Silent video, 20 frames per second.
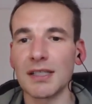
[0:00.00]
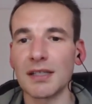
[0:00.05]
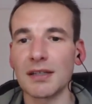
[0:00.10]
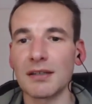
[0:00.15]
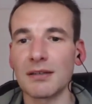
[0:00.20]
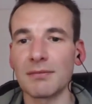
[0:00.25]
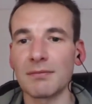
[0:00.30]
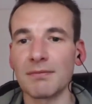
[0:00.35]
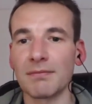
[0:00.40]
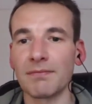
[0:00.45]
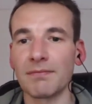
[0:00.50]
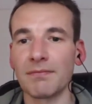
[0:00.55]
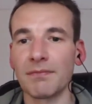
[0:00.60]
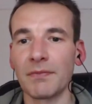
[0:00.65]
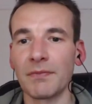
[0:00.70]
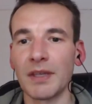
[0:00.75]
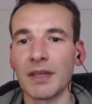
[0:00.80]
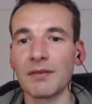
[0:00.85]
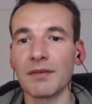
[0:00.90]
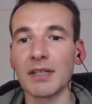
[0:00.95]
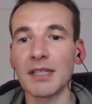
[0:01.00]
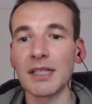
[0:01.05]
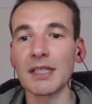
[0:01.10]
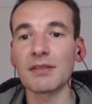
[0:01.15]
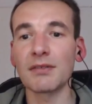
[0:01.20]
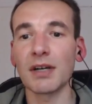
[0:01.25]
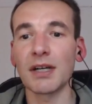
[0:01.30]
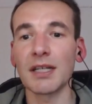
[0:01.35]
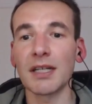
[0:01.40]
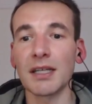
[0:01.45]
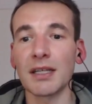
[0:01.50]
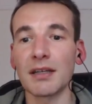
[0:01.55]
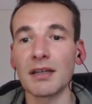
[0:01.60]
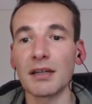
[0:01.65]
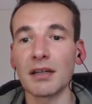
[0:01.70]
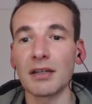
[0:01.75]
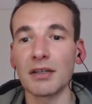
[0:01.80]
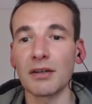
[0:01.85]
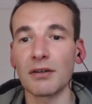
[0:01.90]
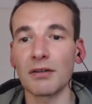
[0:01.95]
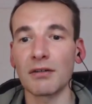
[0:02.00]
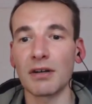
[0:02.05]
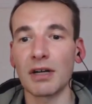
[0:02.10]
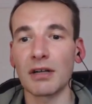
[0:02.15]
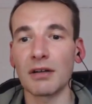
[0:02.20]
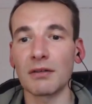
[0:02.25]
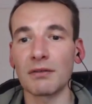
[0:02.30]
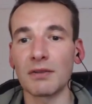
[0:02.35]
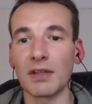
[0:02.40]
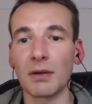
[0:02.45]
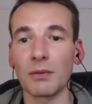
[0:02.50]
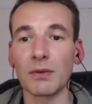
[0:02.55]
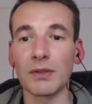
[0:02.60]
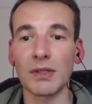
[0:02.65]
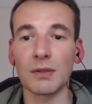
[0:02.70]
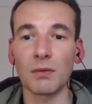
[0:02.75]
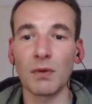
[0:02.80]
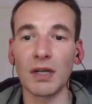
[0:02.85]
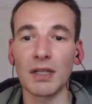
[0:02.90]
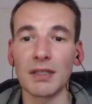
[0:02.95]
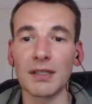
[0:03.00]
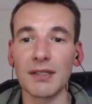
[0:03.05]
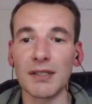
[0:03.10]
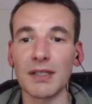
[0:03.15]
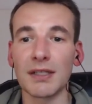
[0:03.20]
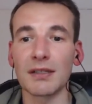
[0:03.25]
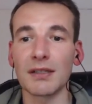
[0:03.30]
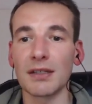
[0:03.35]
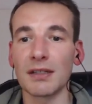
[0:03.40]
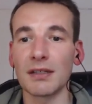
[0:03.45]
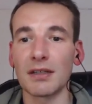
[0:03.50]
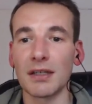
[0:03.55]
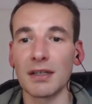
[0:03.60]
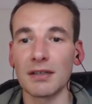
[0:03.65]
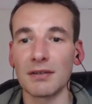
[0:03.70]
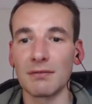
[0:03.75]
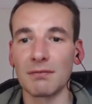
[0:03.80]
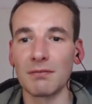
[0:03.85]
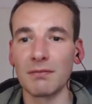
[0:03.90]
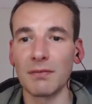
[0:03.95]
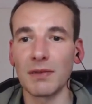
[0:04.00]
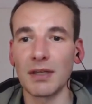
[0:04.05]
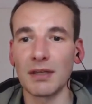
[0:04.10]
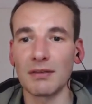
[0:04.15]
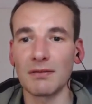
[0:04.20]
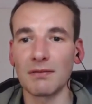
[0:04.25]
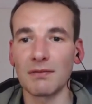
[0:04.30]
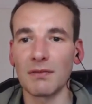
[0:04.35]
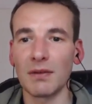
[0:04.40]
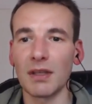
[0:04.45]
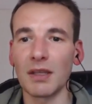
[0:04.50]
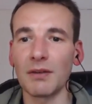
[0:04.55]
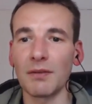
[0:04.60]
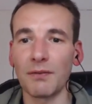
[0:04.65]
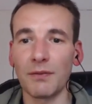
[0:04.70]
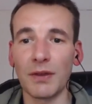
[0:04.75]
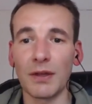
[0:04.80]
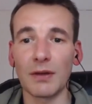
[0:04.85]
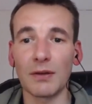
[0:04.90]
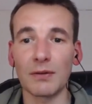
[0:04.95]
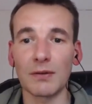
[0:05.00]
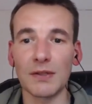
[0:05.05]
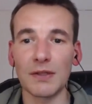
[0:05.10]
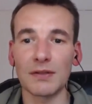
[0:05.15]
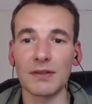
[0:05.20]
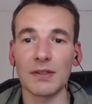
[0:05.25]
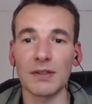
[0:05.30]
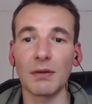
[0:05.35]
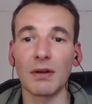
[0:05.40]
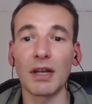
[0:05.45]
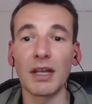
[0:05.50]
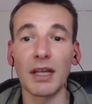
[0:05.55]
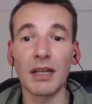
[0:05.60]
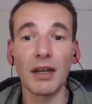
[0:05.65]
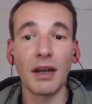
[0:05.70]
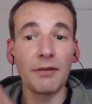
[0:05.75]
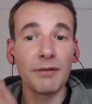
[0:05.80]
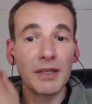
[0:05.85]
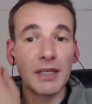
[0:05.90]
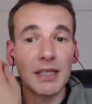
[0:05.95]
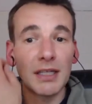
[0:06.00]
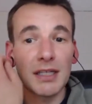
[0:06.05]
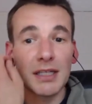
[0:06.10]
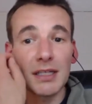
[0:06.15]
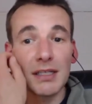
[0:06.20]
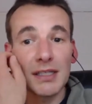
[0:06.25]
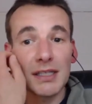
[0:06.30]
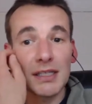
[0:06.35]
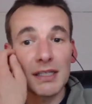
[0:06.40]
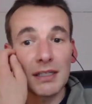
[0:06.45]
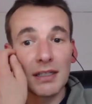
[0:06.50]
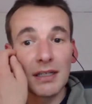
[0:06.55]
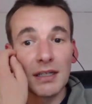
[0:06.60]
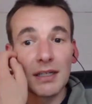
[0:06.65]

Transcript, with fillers: Um, If I did try and hit a U R L that wasn't whitelisted, it it, it, it failed. So I, I think it wow. is